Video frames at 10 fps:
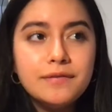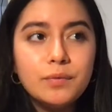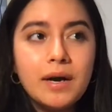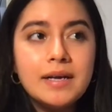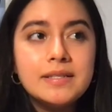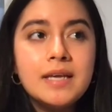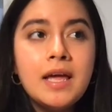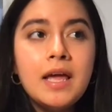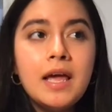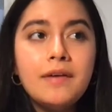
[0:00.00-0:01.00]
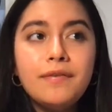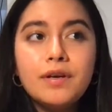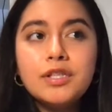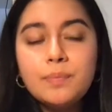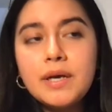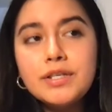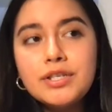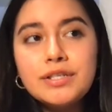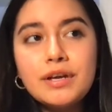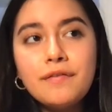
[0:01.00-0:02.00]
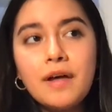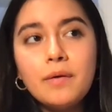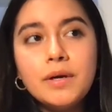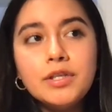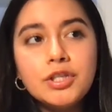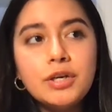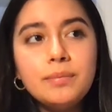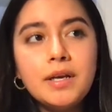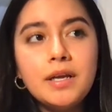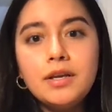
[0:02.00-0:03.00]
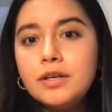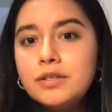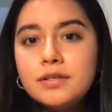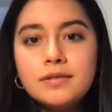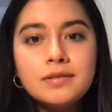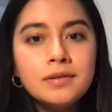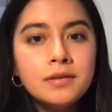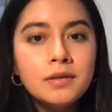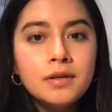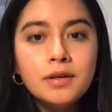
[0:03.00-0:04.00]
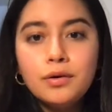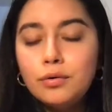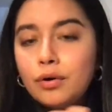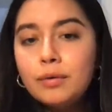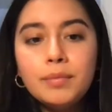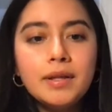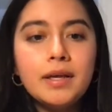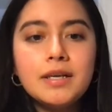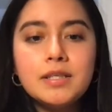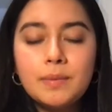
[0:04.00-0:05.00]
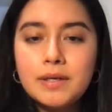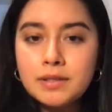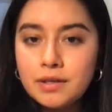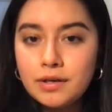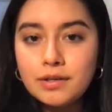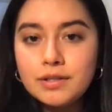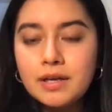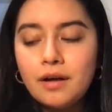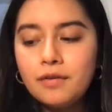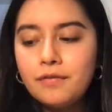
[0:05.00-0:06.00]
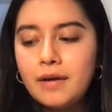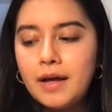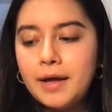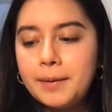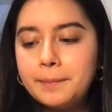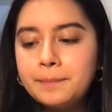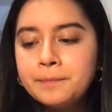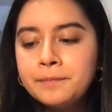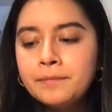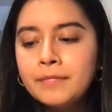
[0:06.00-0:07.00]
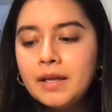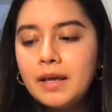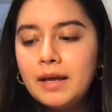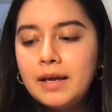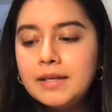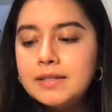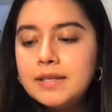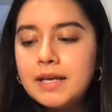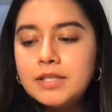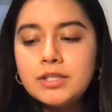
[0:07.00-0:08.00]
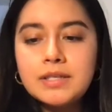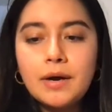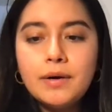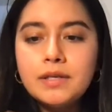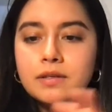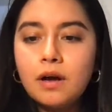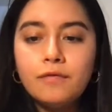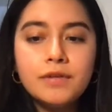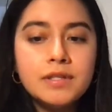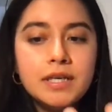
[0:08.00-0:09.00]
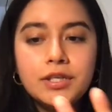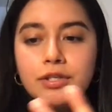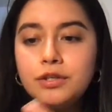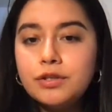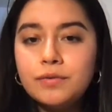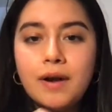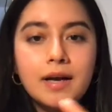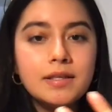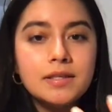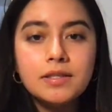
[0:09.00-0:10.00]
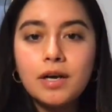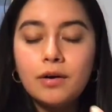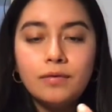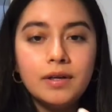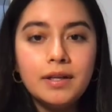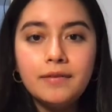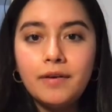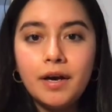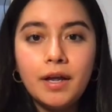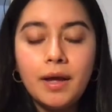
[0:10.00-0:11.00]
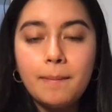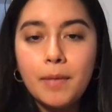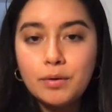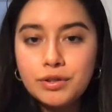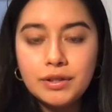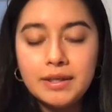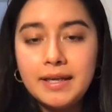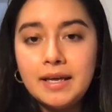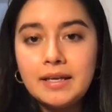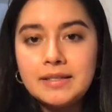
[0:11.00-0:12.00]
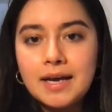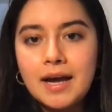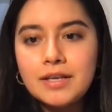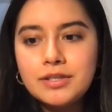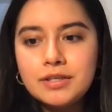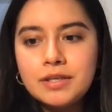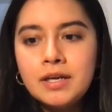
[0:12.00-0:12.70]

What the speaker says: Whereas if you expressed yourself that way in Germany, you're just normally expressing yourself, and that's just how it is. Confrontational, direct. It's not really very emotionally attached,